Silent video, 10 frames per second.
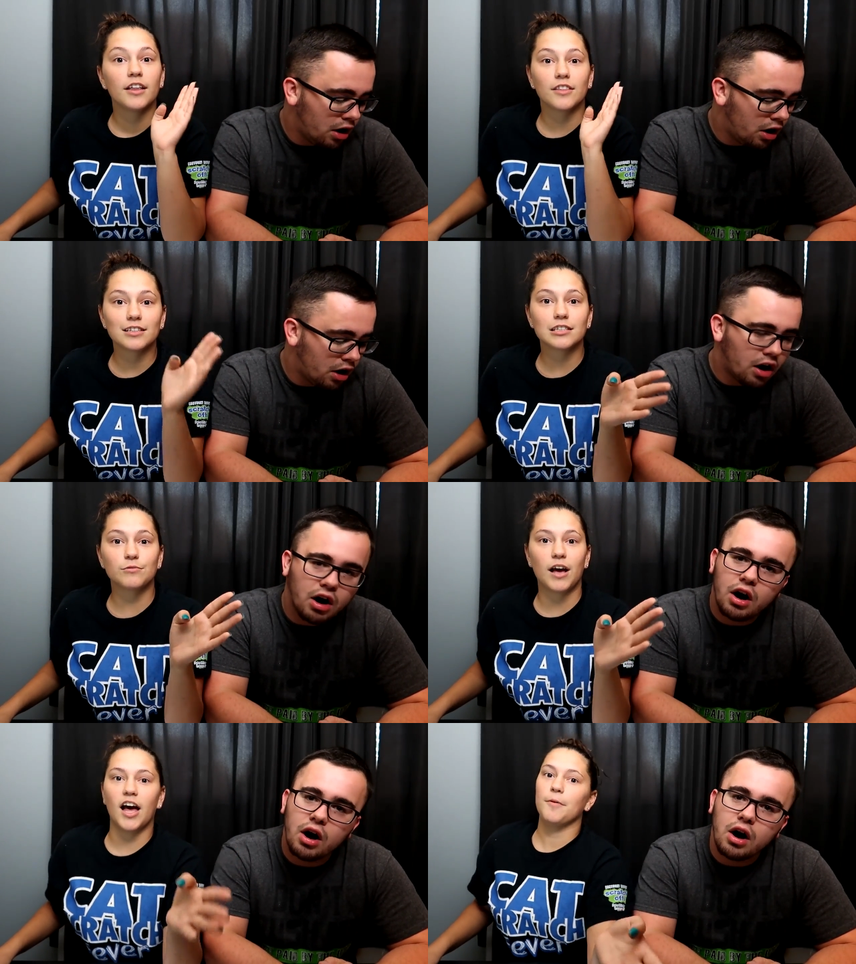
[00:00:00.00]
Speaker 1: This is
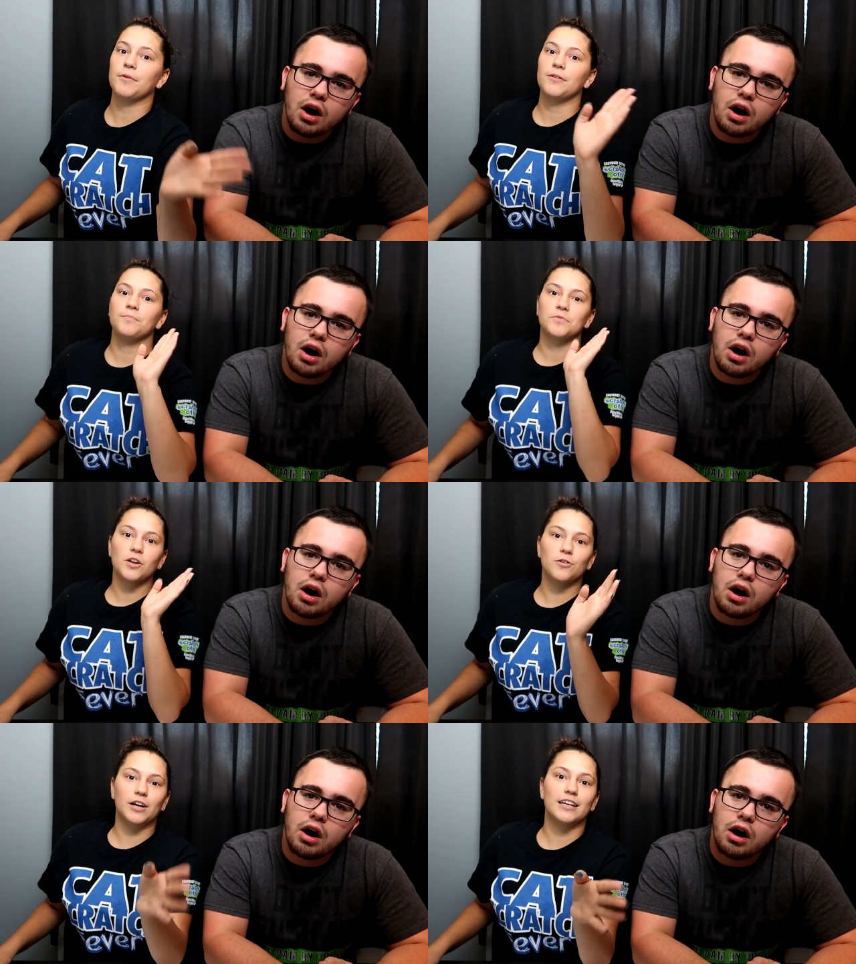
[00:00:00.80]
what happened.
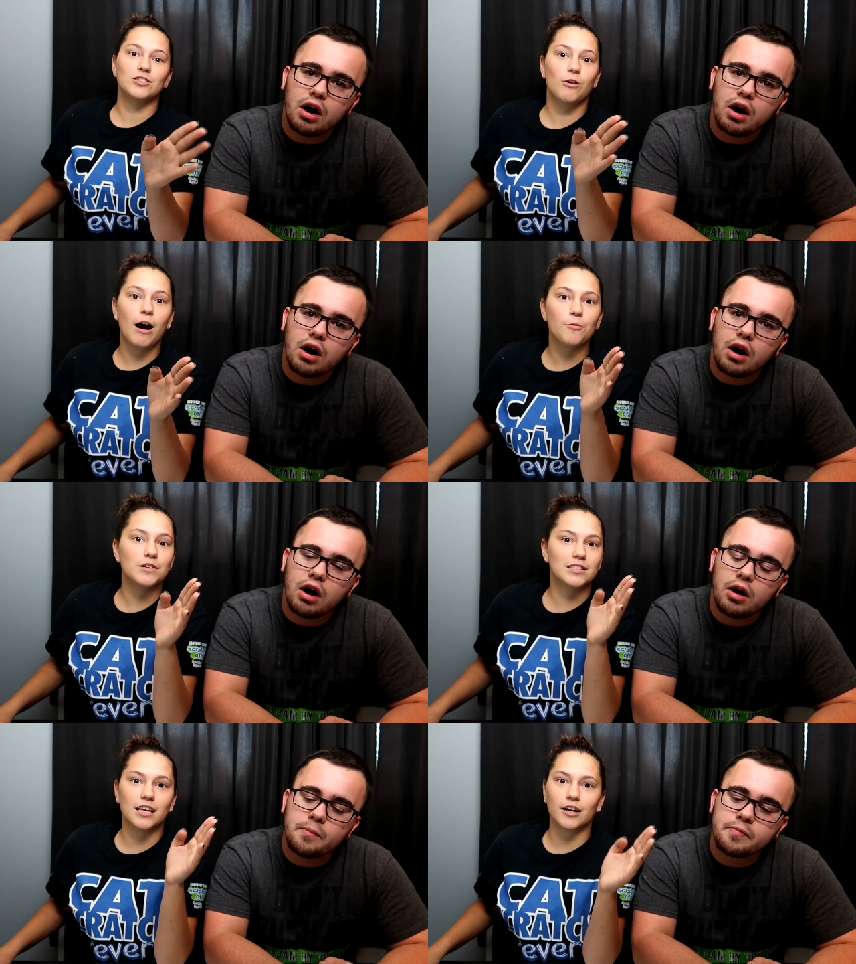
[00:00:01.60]
Okay, so I
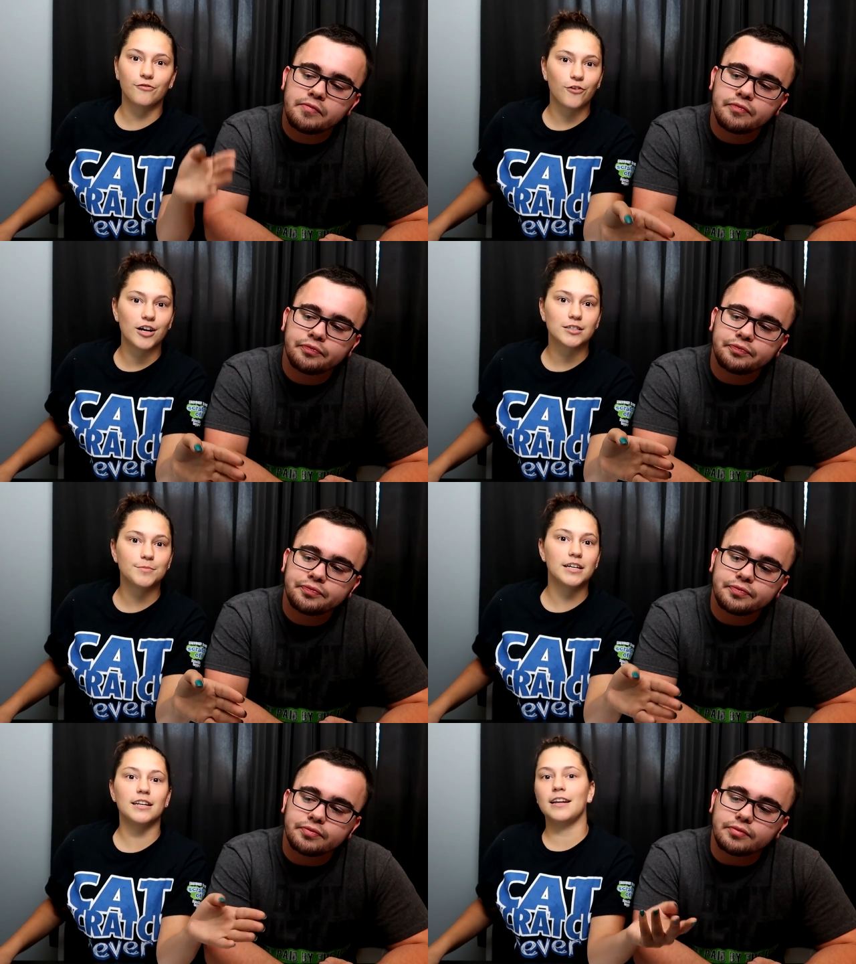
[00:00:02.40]
was like a
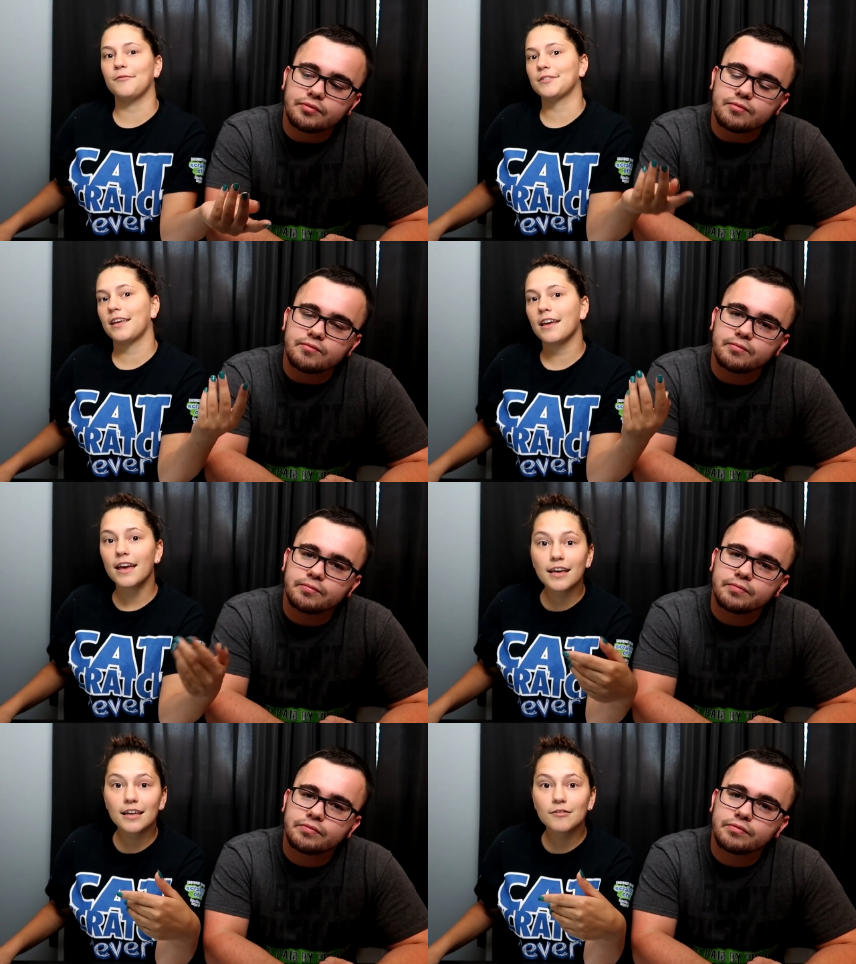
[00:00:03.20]
freshman, and I was
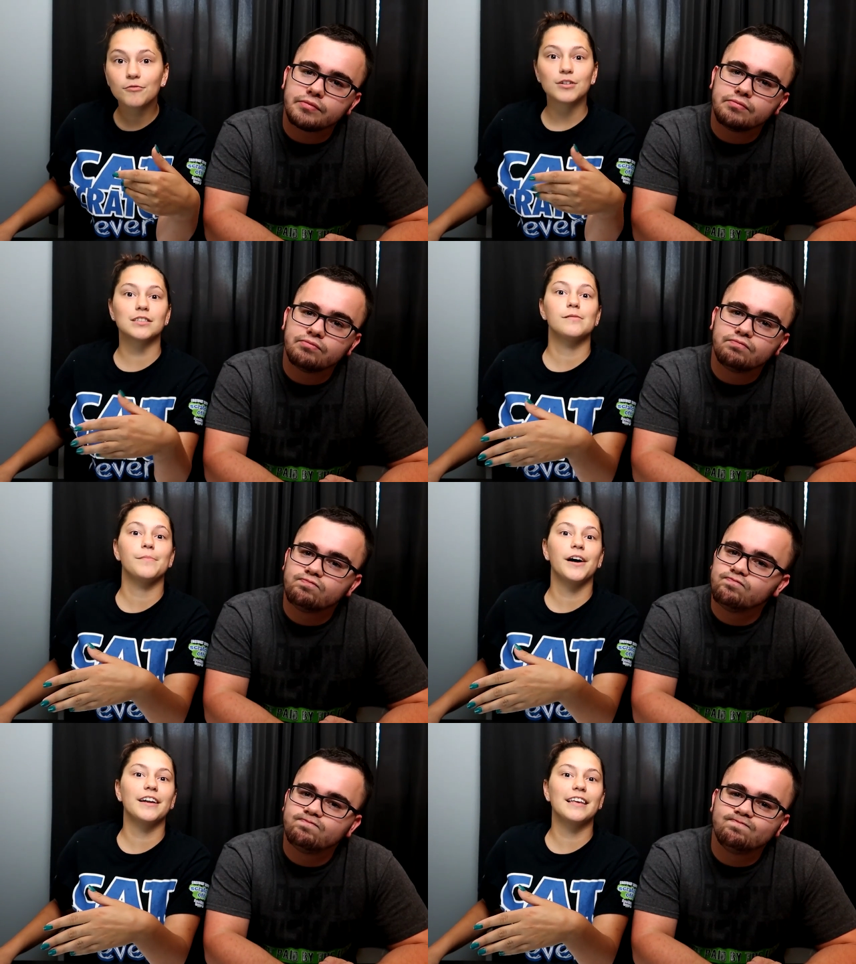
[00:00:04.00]
hanging with
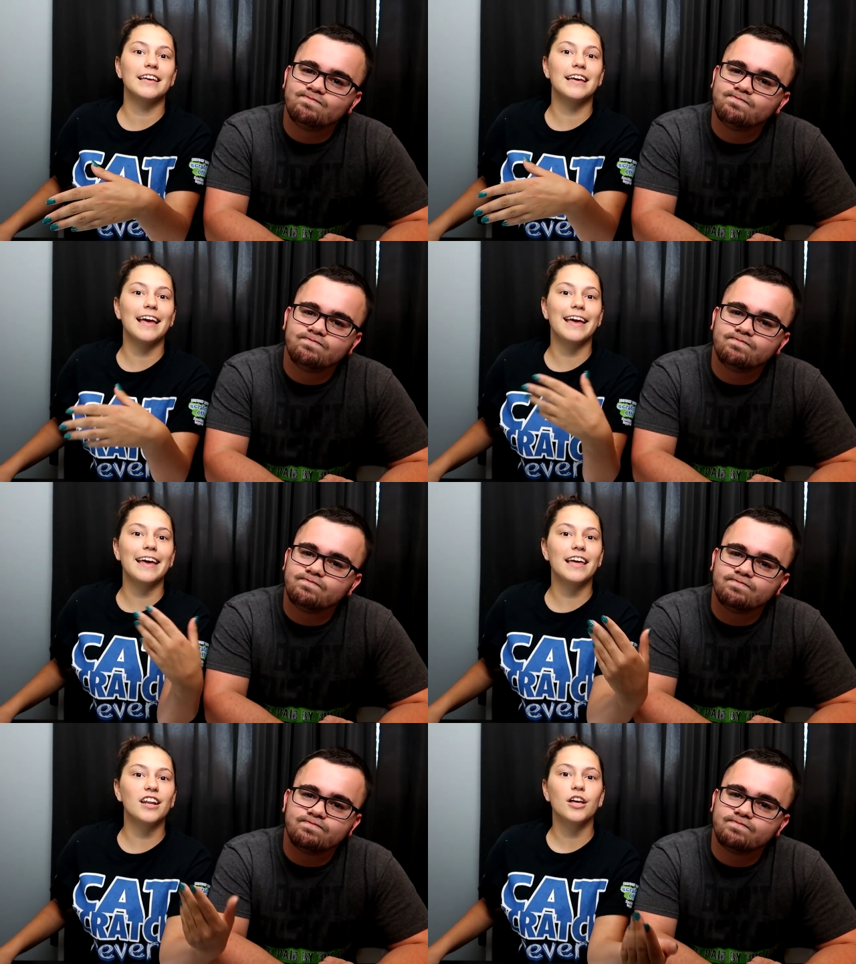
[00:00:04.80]
somebody,
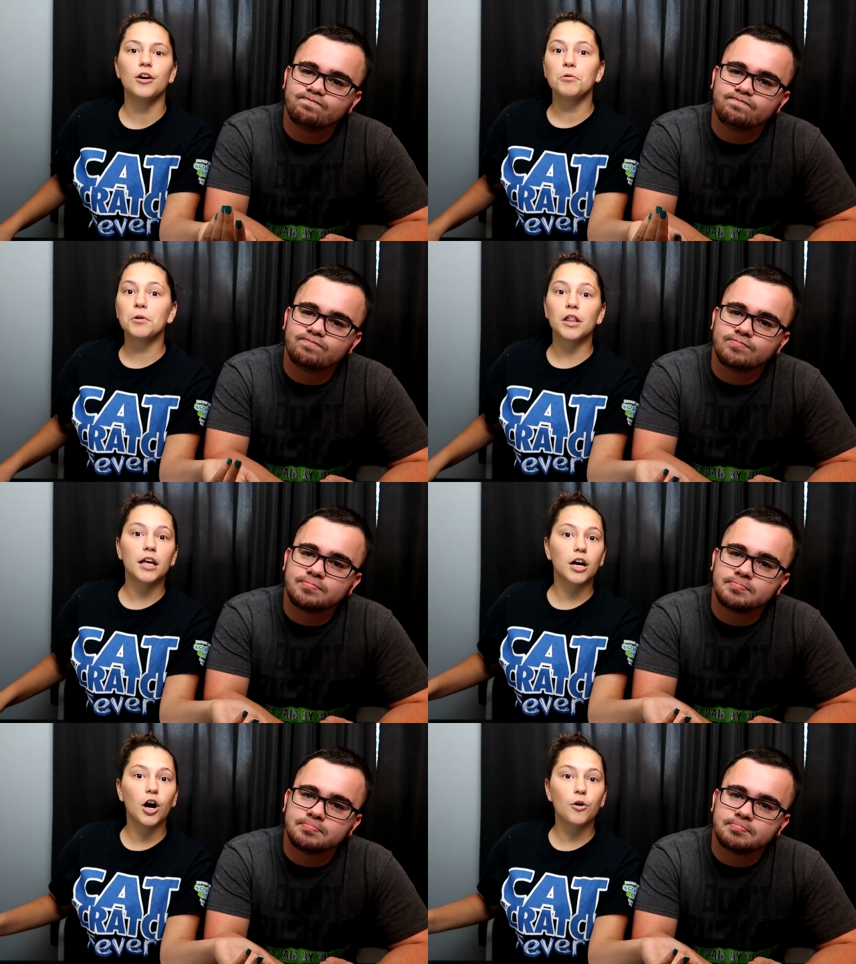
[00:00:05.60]
and we're
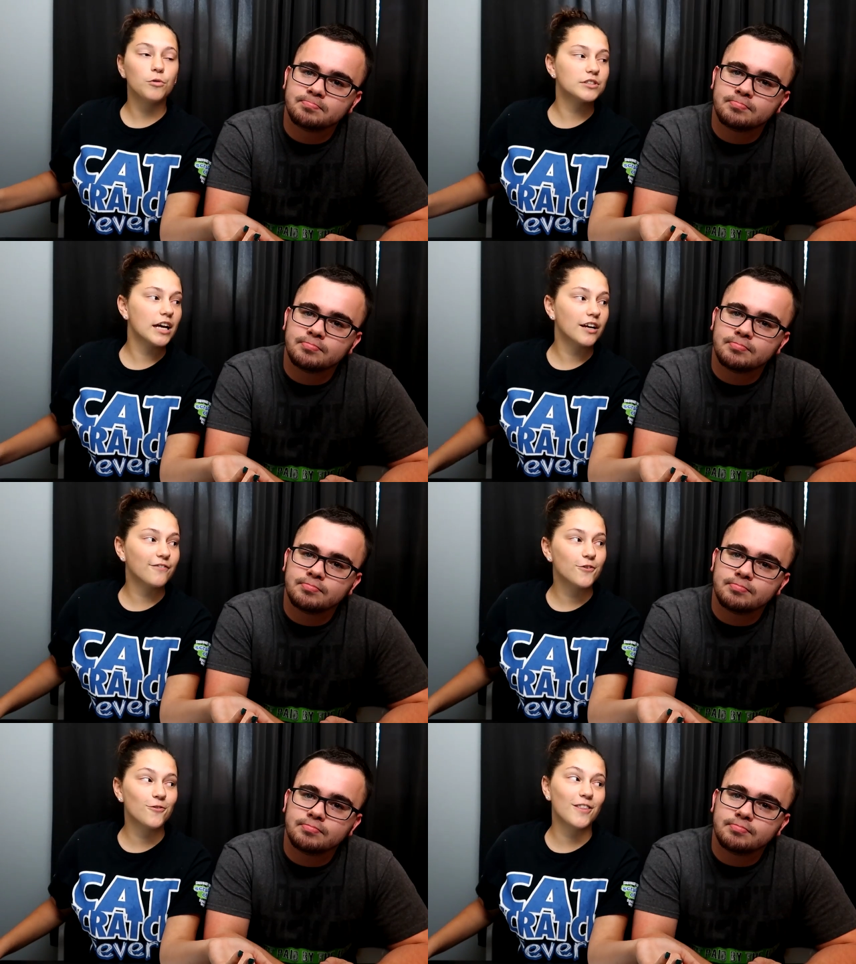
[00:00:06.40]
like, oh, we'll take a
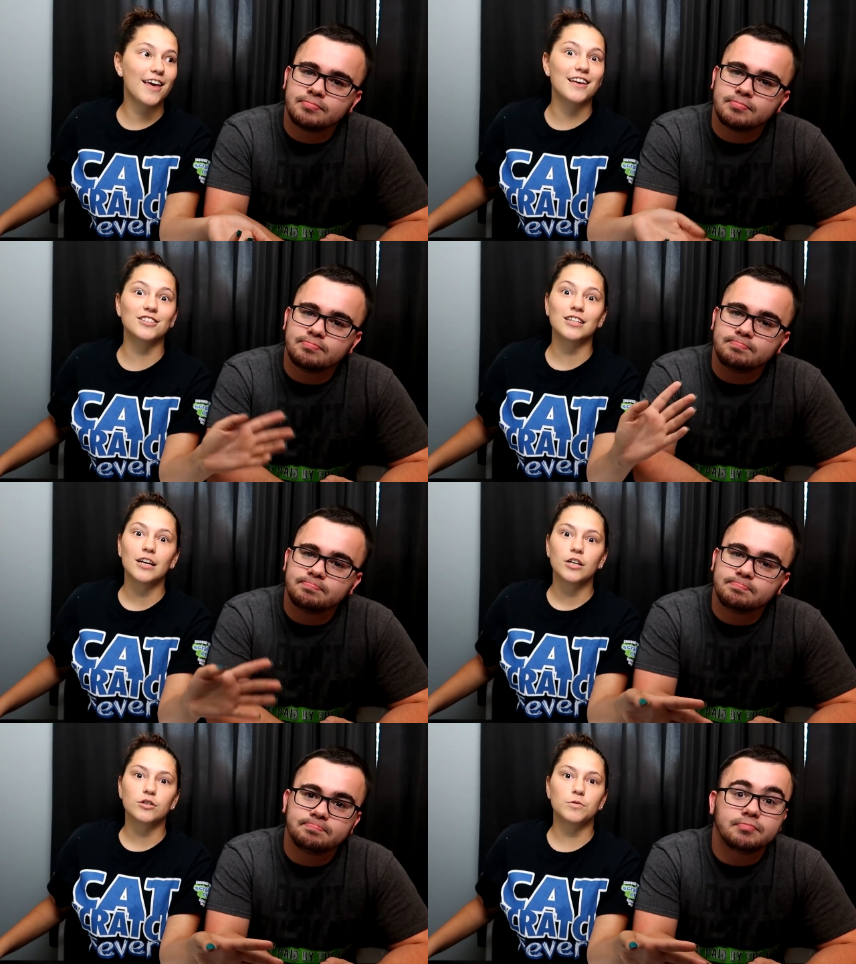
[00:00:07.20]
few things.
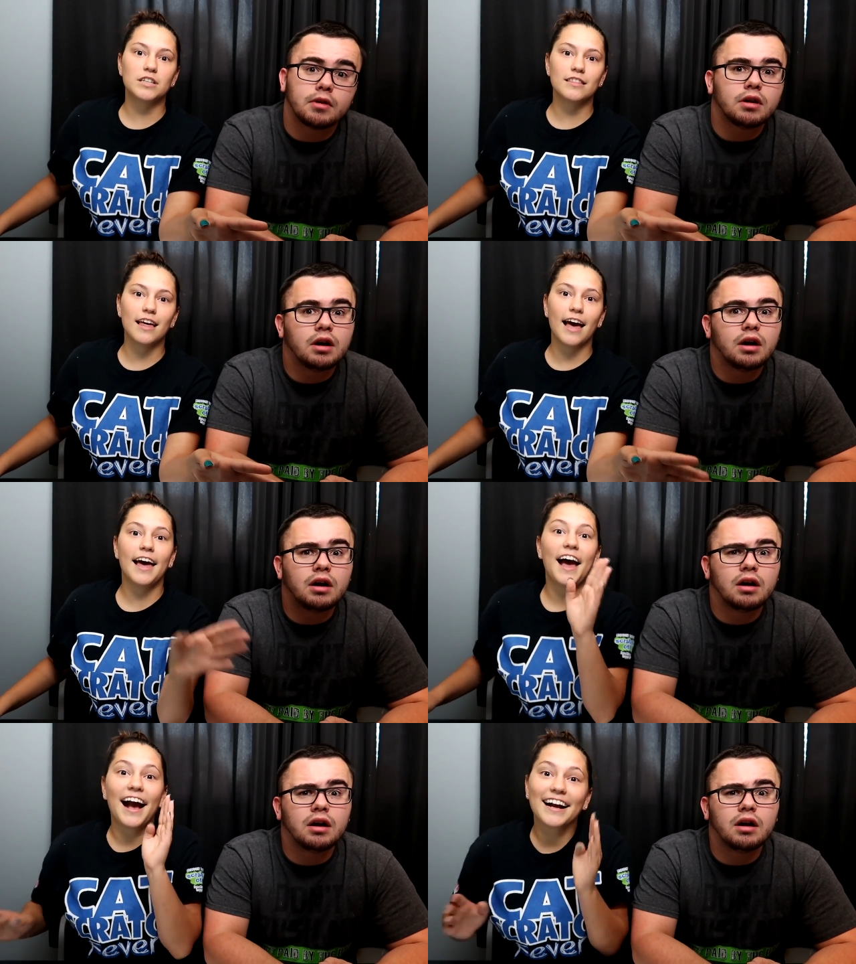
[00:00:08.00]
So we did that.